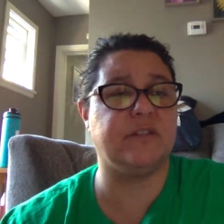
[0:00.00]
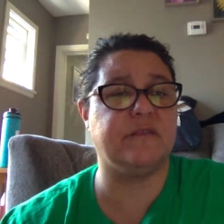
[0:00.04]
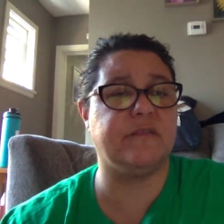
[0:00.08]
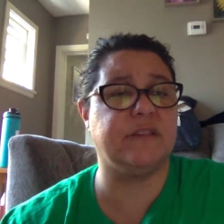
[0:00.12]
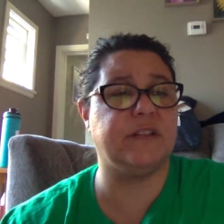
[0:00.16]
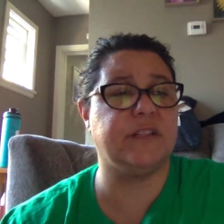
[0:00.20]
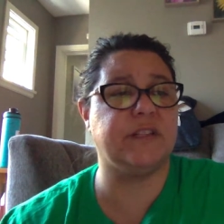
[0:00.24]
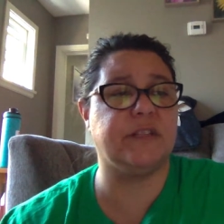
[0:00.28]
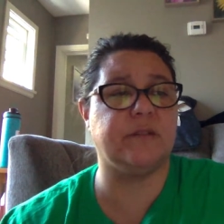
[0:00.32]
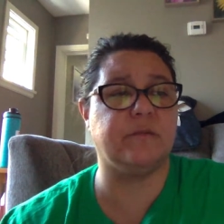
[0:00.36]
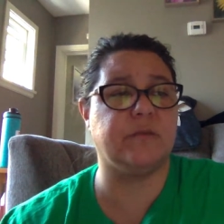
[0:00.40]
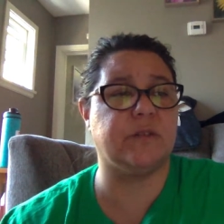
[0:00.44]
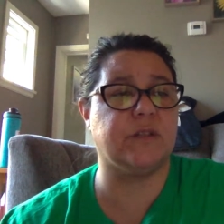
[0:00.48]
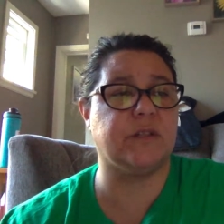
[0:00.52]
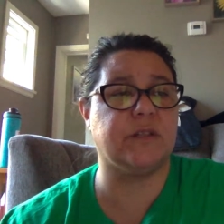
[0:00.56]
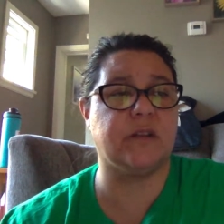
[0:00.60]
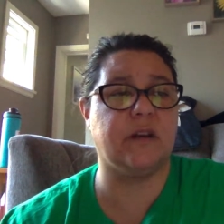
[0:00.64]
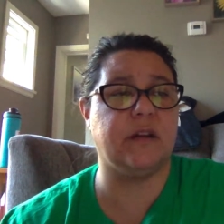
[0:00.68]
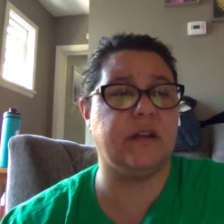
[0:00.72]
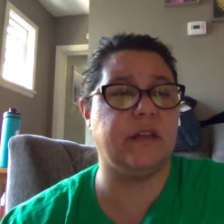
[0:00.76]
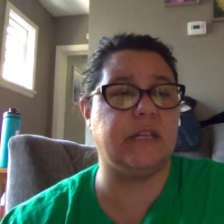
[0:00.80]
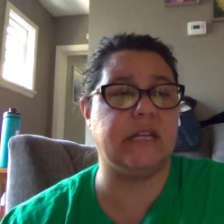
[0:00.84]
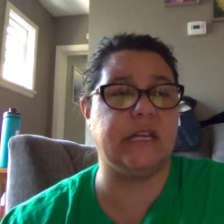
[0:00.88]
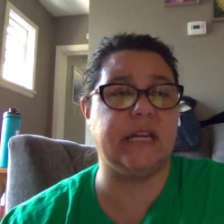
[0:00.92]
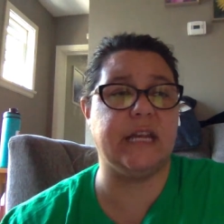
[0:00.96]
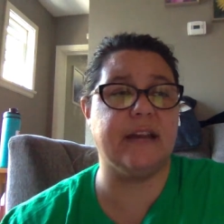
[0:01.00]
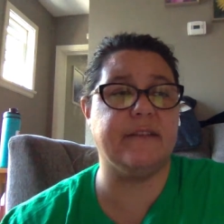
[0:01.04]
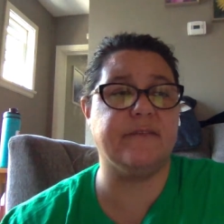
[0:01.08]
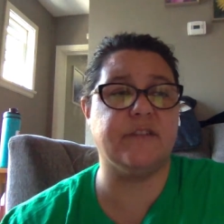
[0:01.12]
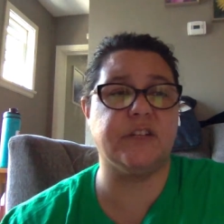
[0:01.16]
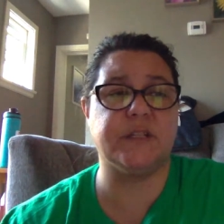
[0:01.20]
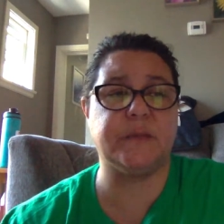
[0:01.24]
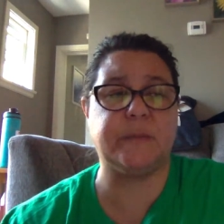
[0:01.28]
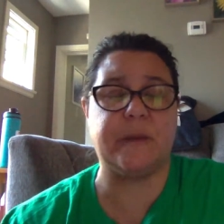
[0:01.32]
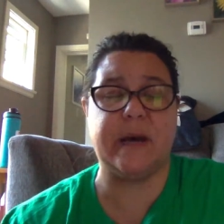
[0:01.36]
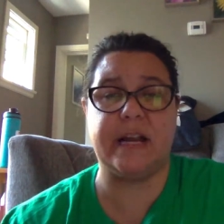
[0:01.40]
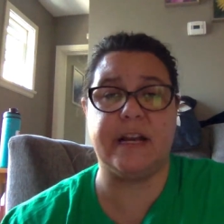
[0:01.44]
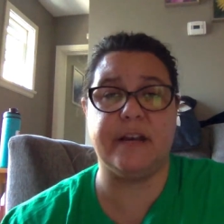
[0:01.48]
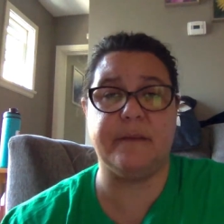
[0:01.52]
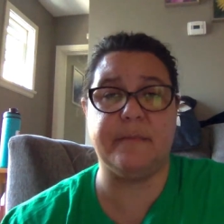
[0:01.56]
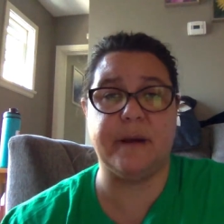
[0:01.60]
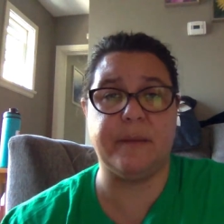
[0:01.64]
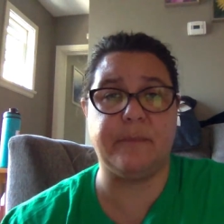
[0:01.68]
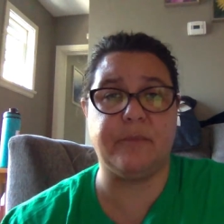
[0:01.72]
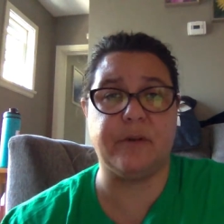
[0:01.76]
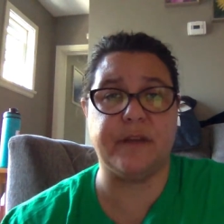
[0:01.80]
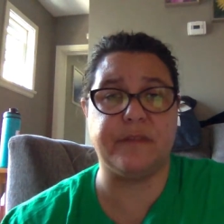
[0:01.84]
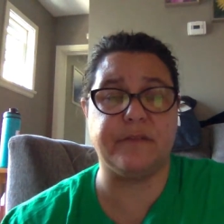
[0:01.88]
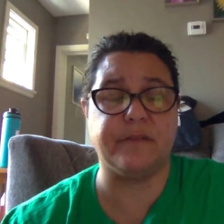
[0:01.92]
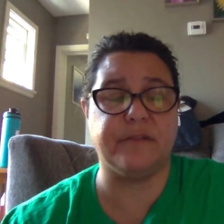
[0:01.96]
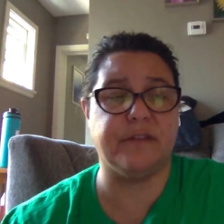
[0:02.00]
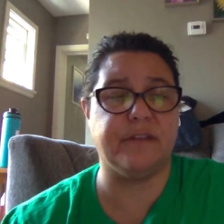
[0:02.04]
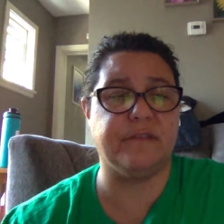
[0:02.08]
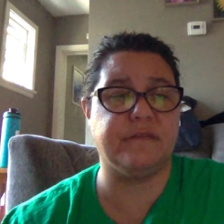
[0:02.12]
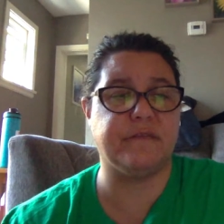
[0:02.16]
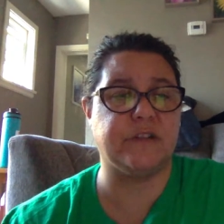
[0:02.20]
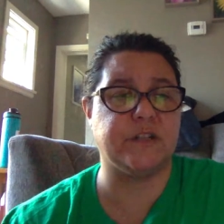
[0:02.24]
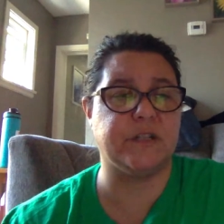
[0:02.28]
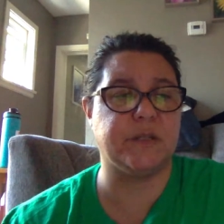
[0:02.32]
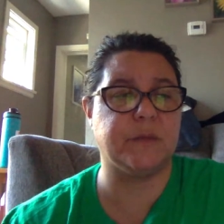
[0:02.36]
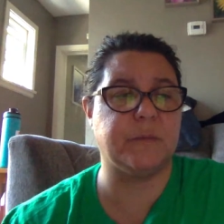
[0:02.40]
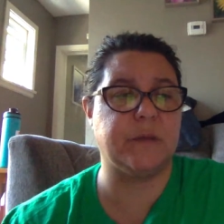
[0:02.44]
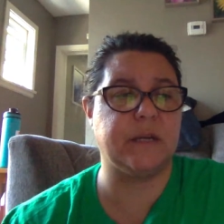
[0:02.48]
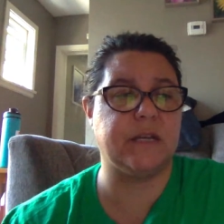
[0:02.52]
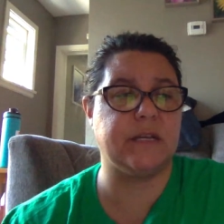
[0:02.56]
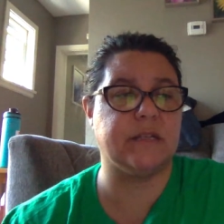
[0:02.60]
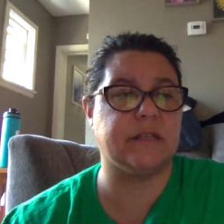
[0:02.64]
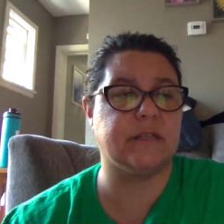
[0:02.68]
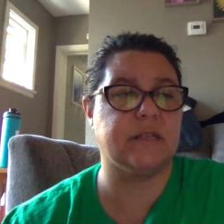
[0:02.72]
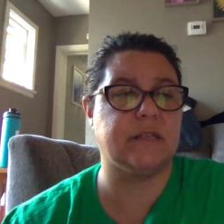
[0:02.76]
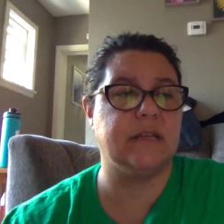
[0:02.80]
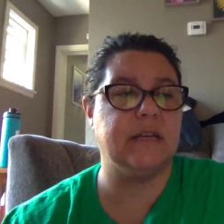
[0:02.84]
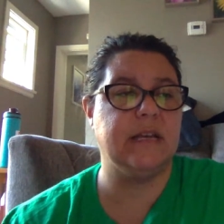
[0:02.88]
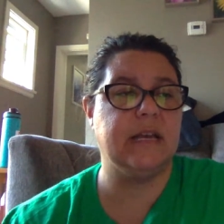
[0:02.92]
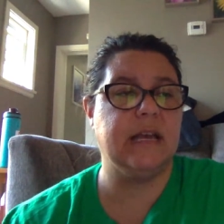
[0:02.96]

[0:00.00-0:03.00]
Vincent was sorry that he ever spotted my brother in the first place.